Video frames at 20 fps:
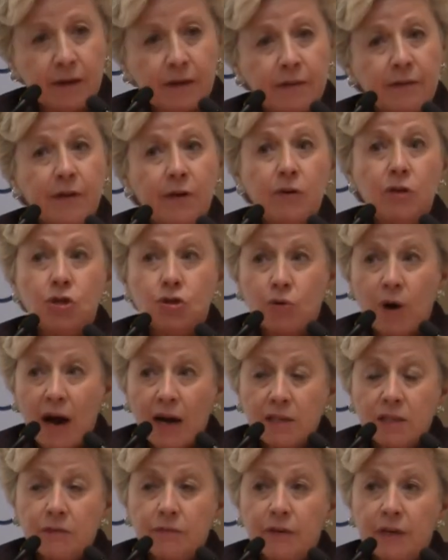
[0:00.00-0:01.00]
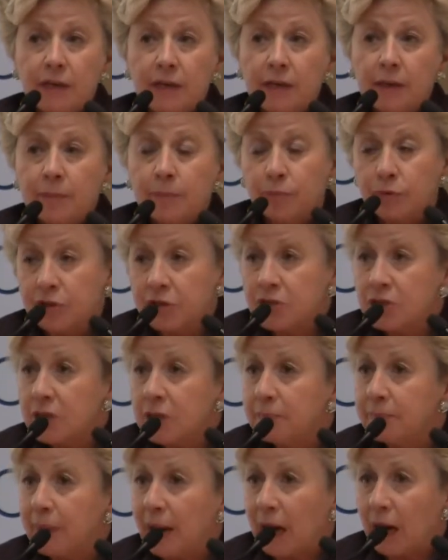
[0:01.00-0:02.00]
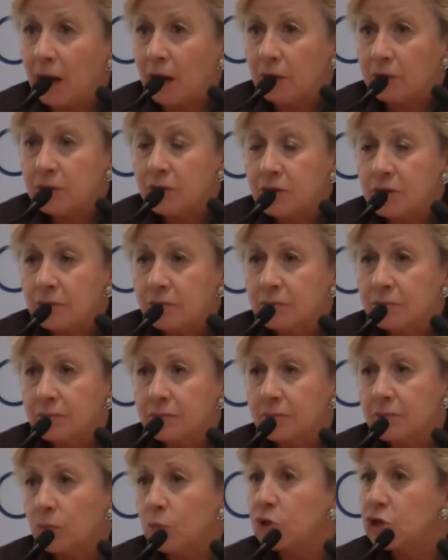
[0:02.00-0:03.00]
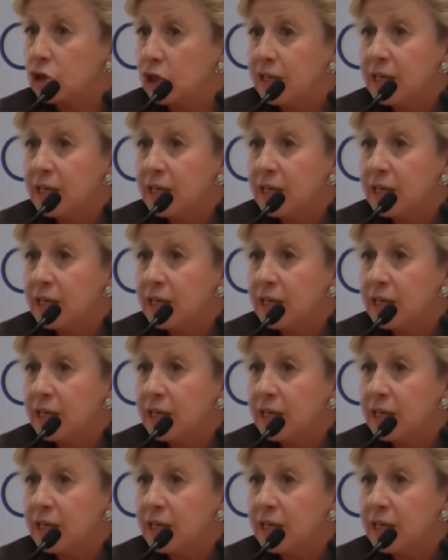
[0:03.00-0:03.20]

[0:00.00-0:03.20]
They're attractively printed and bound, which